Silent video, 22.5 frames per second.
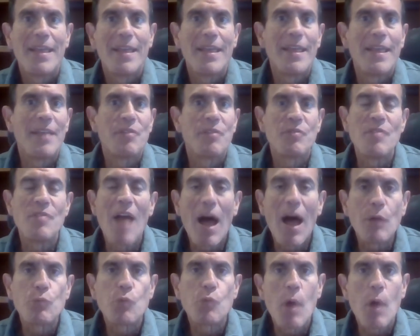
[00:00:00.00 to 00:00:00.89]
it's
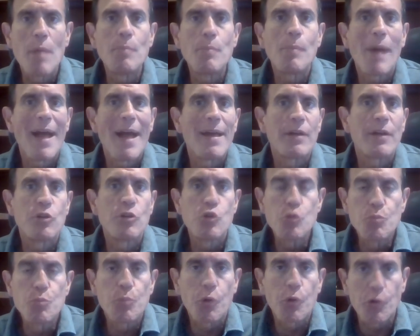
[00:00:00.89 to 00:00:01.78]
not run by a
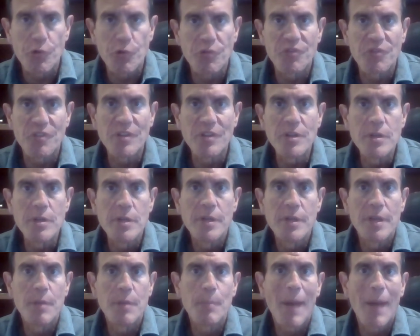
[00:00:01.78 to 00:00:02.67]
good person,
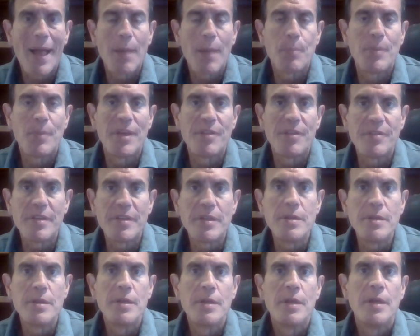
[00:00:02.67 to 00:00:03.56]
in my opinion,